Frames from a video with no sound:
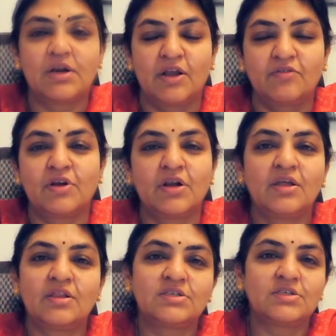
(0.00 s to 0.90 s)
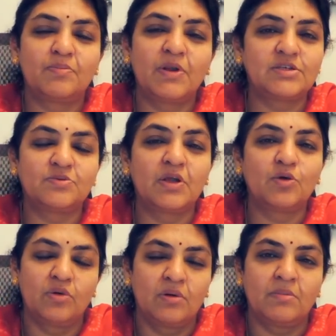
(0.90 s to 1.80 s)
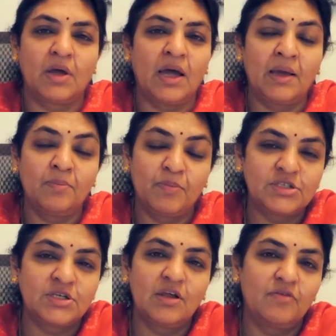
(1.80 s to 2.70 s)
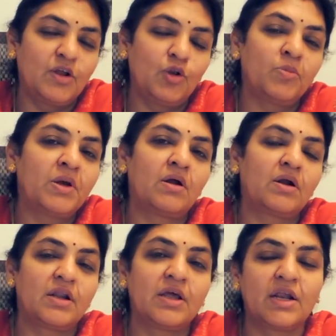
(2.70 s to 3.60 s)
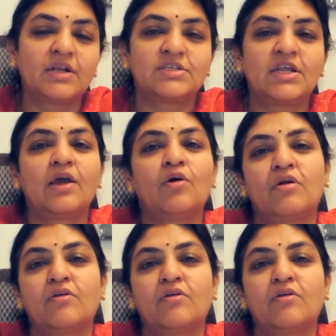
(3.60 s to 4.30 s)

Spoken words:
But definitely this is a place where I personally feel you may not regret staying